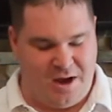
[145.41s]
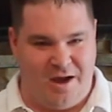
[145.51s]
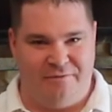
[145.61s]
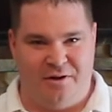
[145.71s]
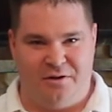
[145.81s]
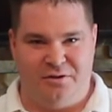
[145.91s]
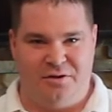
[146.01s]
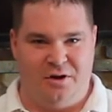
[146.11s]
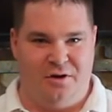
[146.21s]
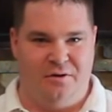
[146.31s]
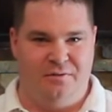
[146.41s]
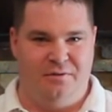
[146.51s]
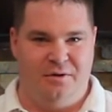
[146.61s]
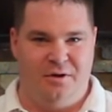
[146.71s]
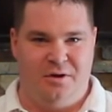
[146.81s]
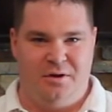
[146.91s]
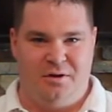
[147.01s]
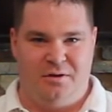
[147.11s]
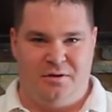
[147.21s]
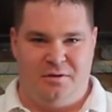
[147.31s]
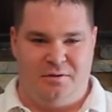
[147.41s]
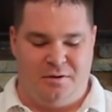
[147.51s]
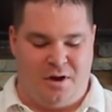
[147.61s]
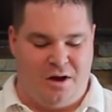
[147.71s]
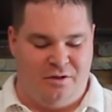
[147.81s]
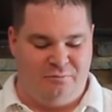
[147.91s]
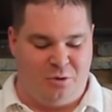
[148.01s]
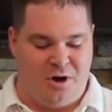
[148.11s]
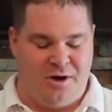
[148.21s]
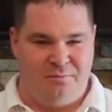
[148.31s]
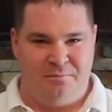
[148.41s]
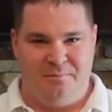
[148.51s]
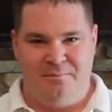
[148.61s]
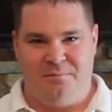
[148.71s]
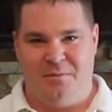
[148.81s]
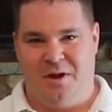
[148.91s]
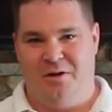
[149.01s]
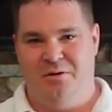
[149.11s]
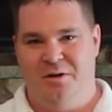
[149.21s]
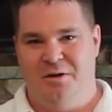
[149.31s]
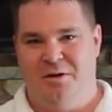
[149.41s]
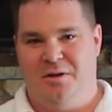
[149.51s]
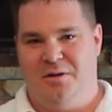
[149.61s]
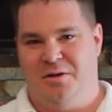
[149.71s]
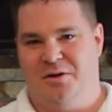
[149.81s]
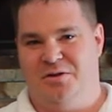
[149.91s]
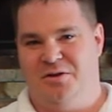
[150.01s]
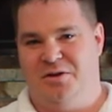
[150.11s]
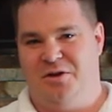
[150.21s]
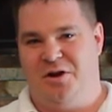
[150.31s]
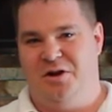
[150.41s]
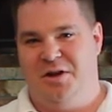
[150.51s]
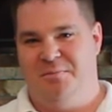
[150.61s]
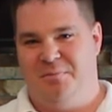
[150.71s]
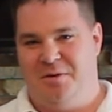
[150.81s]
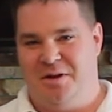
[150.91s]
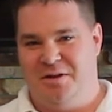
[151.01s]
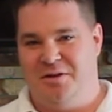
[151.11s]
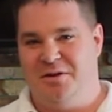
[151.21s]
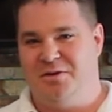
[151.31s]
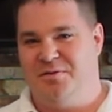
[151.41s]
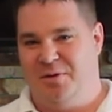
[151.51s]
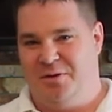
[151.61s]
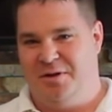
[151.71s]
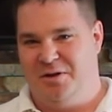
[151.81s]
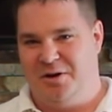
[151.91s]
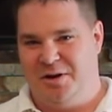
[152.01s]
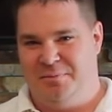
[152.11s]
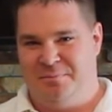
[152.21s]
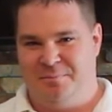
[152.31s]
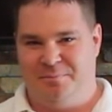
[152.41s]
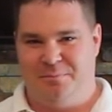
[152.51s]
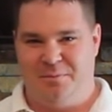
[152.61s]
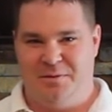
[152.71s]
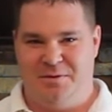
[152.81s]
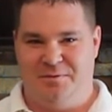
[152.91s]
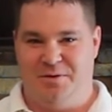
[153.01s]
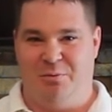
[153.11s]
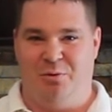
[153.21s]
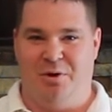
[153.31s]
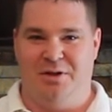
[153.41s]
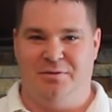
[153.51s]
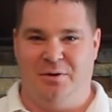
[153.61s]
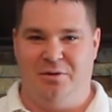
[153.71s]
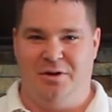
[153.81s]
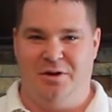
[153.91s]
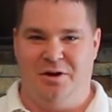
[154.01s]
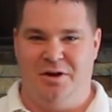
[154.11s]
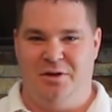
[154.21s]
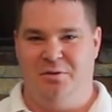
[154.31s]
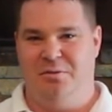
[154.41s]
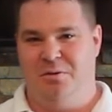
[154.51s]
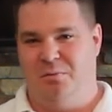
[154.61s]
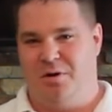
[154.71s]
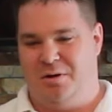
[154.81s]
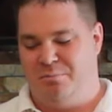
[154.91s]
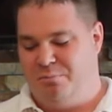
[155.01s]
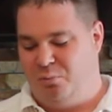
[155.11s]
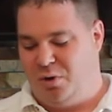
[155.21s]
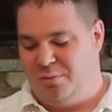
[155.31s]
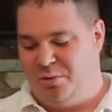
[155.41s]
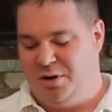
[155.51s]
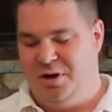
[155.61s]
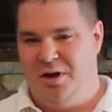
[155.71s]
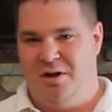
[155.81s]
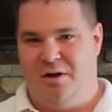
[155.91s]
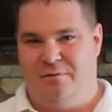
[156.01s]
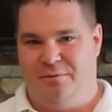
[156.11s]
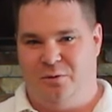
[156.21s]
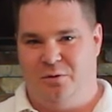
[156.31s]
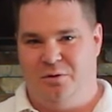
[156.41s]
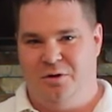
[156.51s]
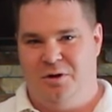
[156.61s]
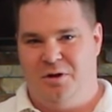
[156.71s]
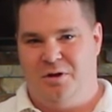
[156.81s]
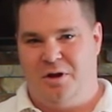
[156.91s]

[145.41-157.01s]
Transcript: half ounce of olive brine. Now, there's dirty and then there's filthy dirty. If someone wants filthy dirty, you, you want to put a full